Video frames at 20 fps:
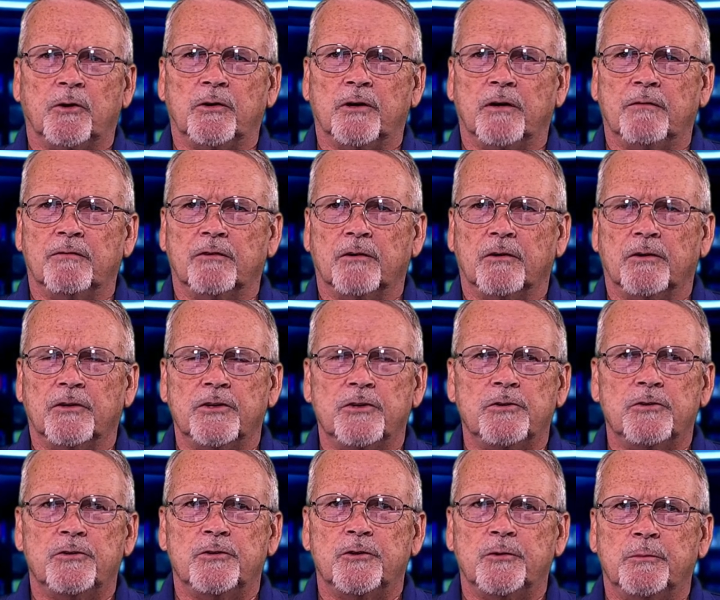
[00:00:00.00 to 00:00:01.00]
on over on
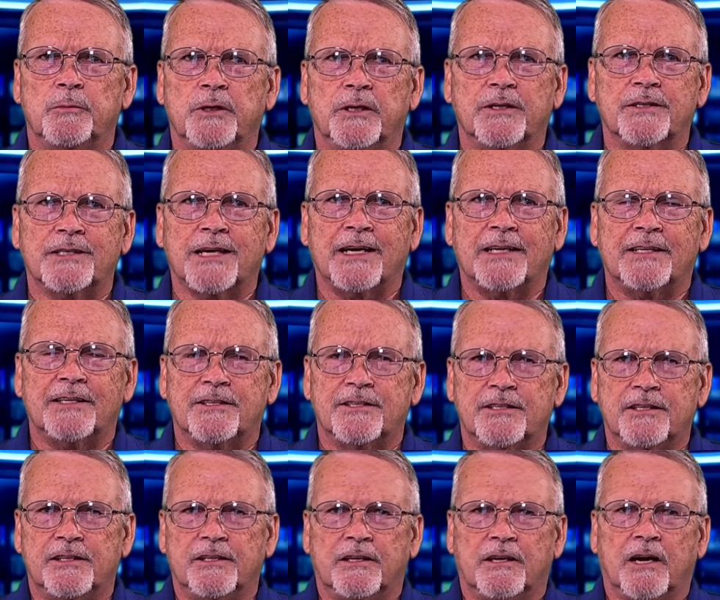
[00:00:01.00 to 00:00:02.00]
YouTube because I can
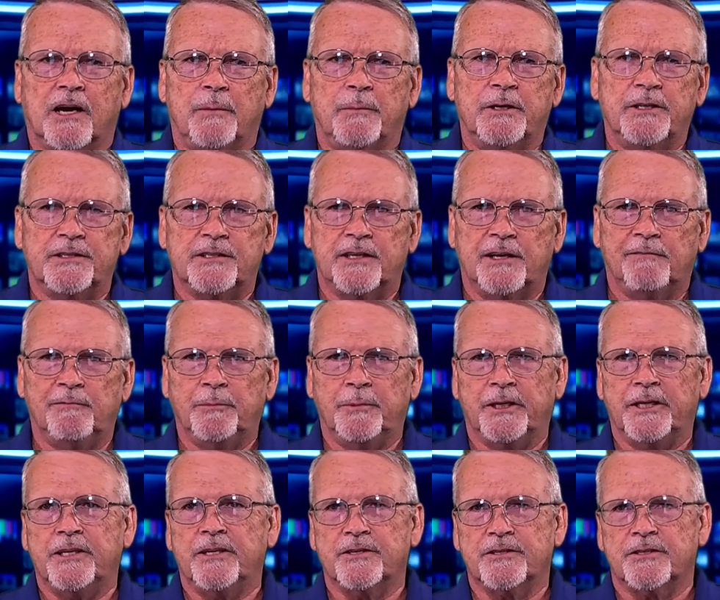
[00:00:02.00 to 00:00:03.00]
see the comments and
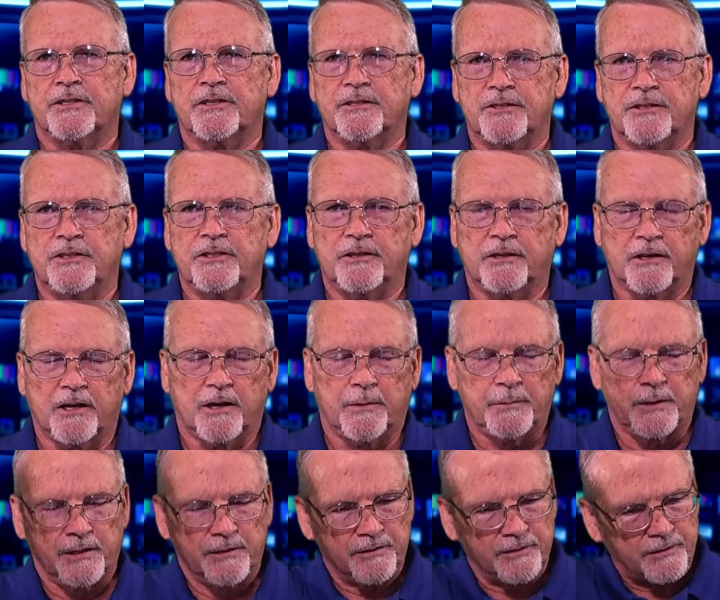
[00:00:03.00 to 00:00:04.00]
everybody else can see your
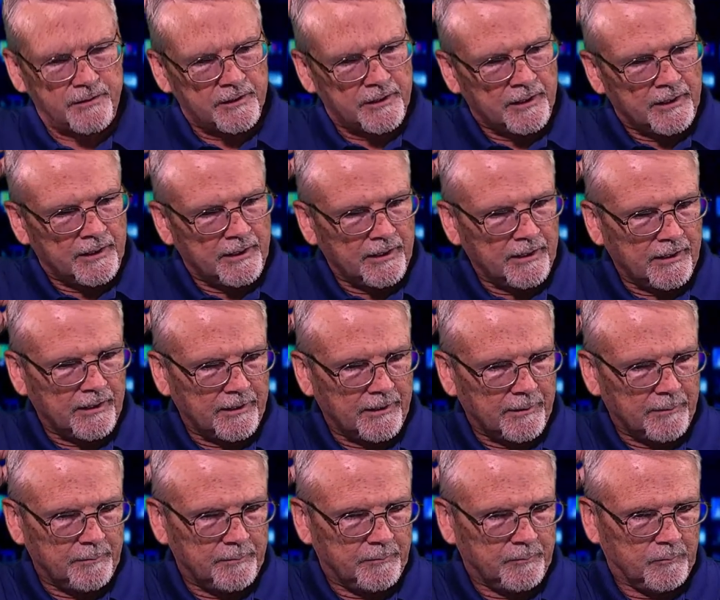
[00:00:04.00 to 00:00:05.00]
comments.
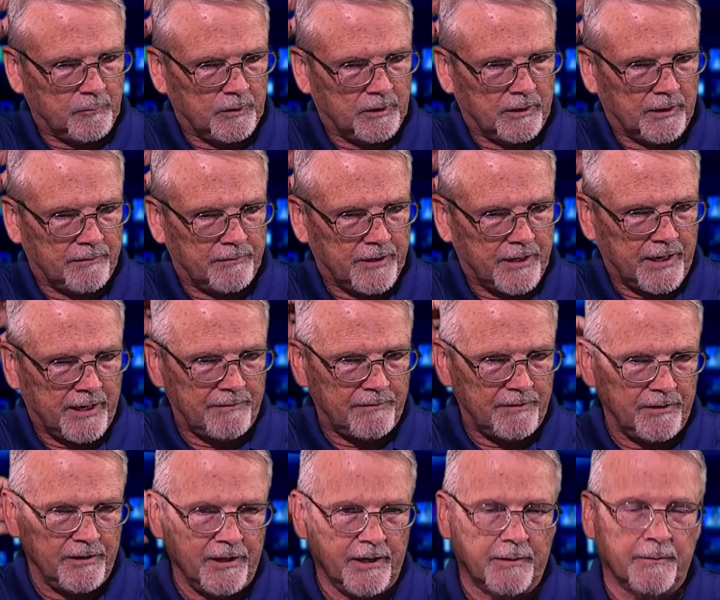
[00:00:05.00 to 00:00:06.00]
We'd love to
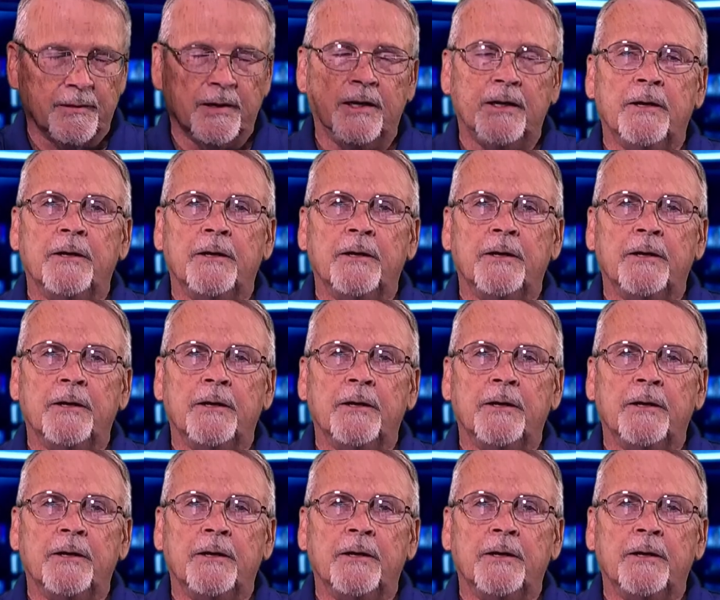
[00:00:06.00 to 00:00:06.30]
have you there.